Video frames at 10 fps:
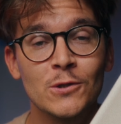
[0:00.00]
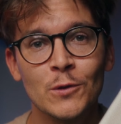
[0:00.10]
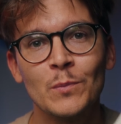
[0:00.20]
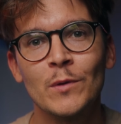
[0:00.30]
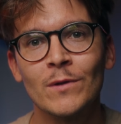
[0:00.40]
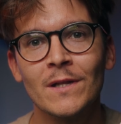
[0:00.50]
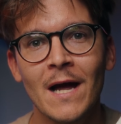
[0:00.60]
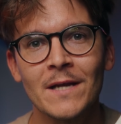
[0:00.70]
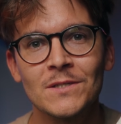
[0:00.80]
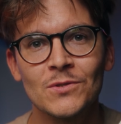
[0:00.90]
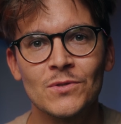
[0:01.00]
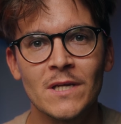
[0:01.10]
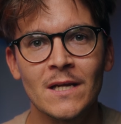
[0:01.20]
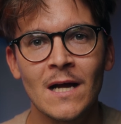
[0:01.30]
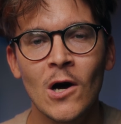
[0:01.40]
could be really nice to
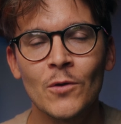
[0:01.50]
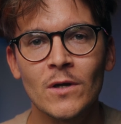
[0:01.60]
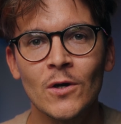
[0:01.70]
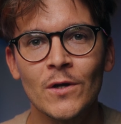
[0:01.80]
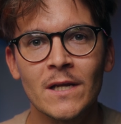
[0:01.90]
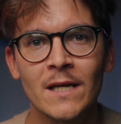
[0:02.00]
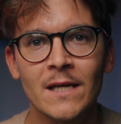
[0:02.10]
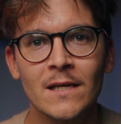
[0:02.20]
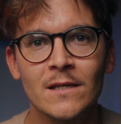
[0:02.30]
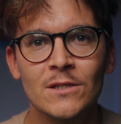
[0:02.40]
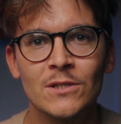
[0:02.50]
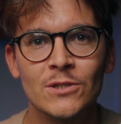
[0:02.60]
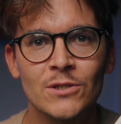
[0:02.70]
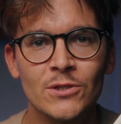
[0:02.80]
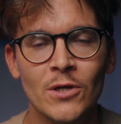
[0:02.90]
take out on a
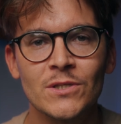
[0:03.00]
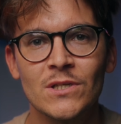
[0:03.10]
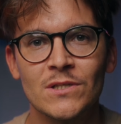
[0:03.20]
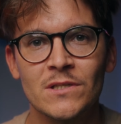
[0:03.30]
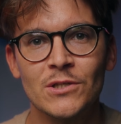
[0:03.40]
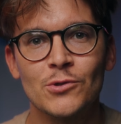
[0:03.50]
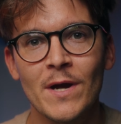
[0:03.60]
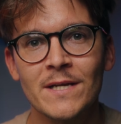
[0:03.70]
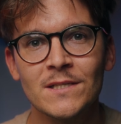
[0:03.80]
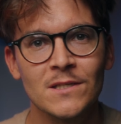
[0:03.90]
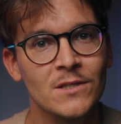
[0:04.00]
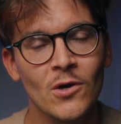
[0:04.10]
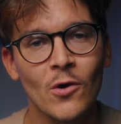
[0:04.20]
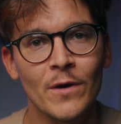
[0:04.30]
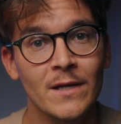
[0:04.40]
dusk situation
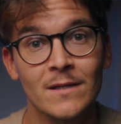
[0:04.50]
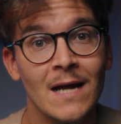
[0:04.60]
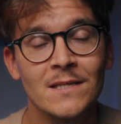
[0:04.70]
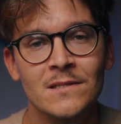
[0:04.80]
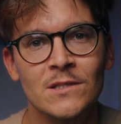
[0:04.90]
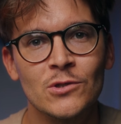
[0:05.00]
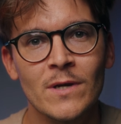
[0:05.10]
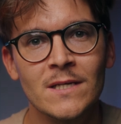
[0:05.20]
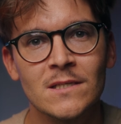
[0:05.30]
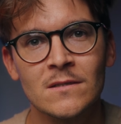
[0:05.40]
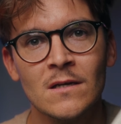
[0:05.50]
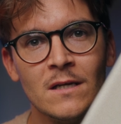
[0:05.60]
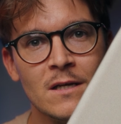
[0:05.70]
or a night situation.